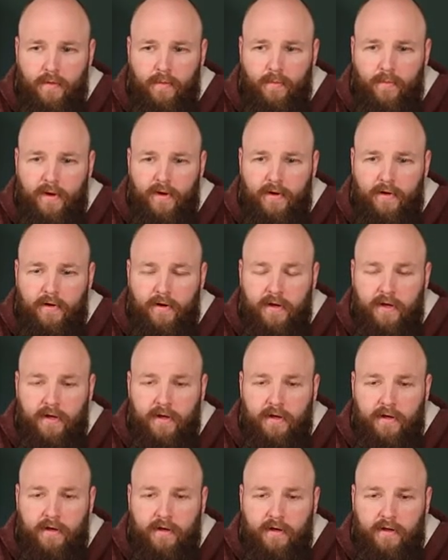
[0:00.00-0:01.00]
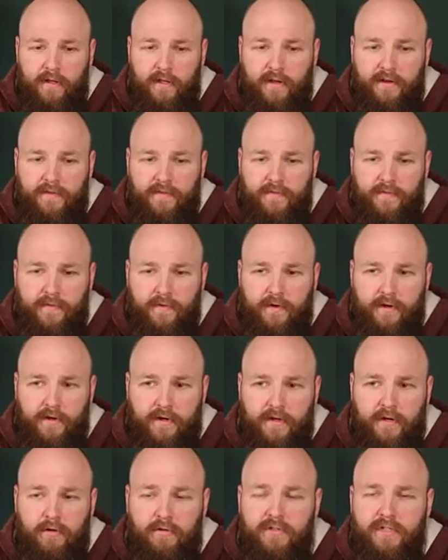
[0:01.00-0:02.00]
where a lot of
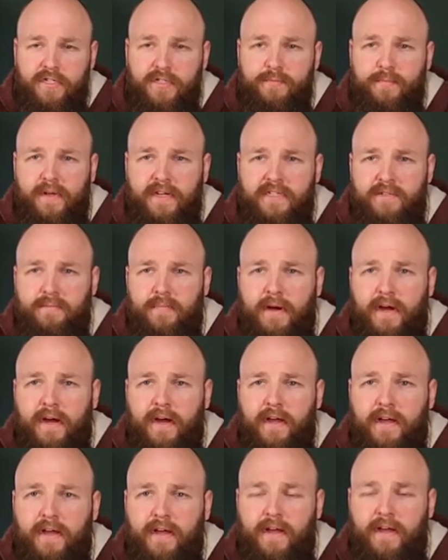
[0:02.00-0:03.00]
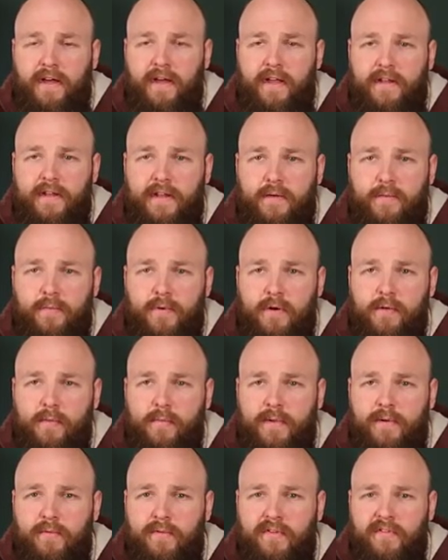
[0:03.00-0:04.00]
uh, coaches passed by and there
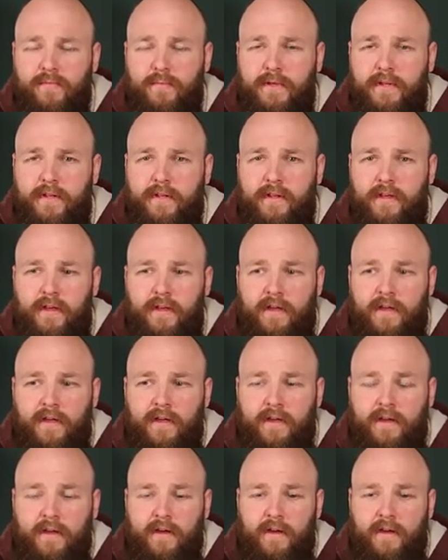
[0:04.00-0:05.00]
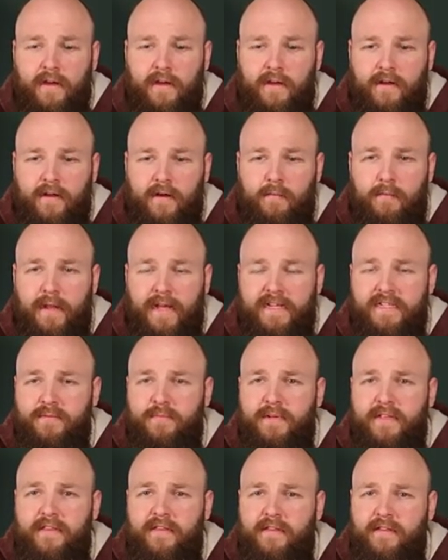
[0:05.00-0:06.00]
probably would have been uh, a
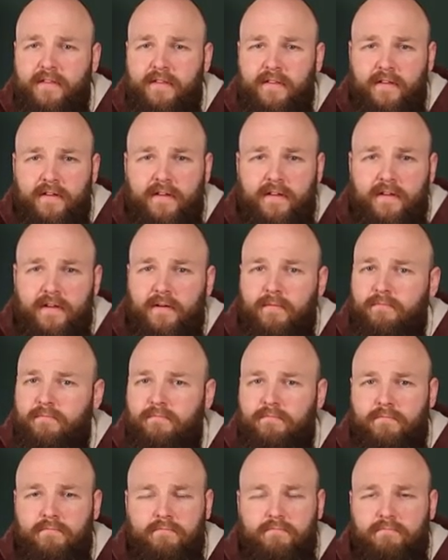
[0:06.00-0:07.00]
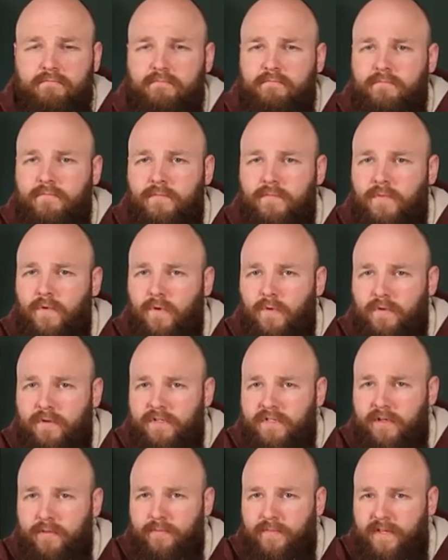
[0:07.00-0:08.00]
blacksmith or
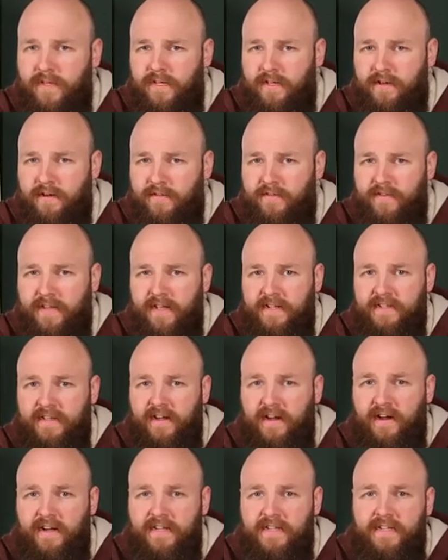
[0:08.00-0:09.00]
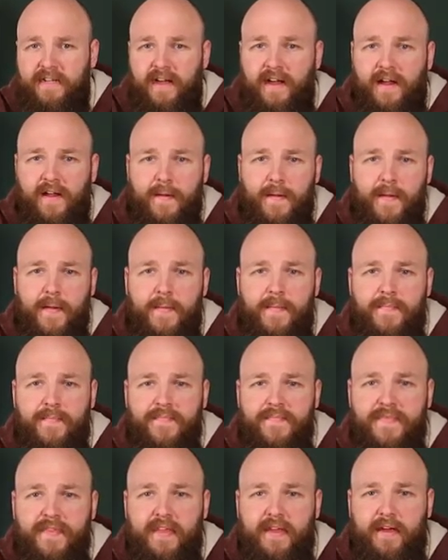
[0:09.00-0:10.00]
something of that kind.
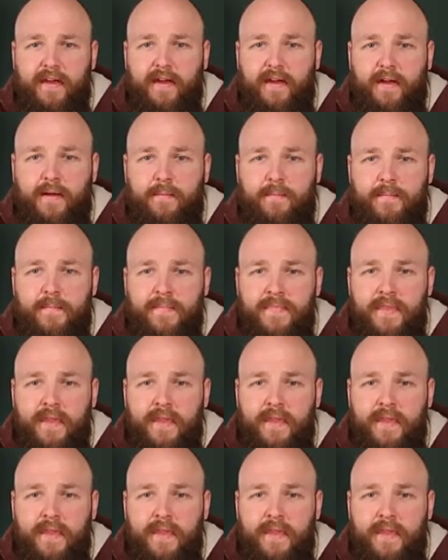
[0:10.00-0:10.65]
Um,